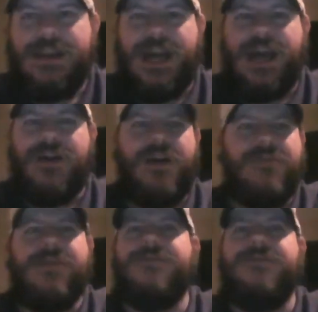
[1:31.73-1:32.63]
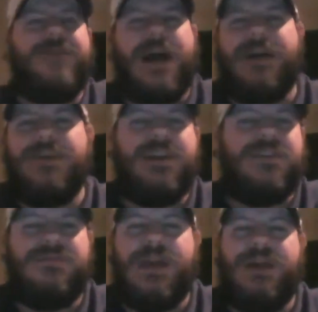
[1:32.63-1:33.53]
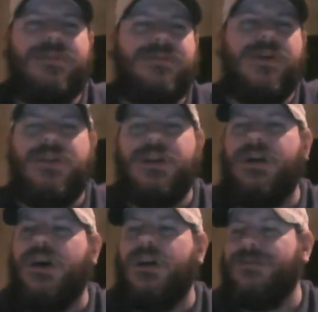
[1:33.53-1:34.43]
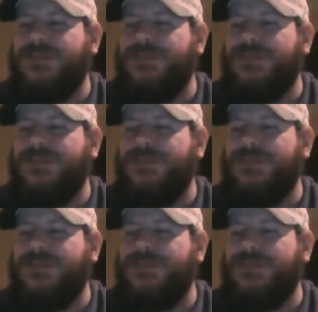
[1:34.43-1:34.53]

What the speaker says: now and be 5 years from now be voted in the Hall of